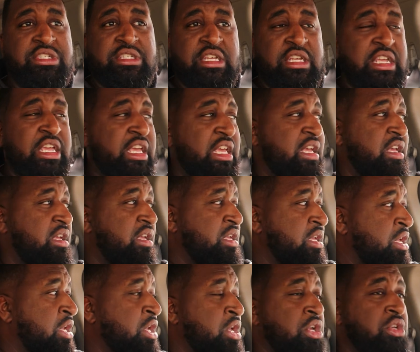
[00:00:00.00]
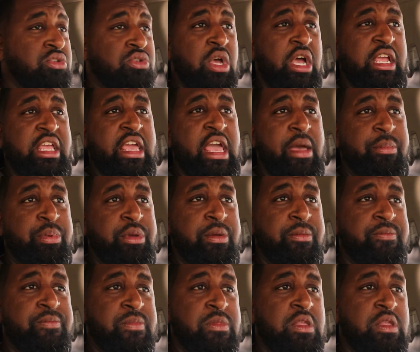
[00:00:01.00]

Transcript: said, yeah. So I kept it.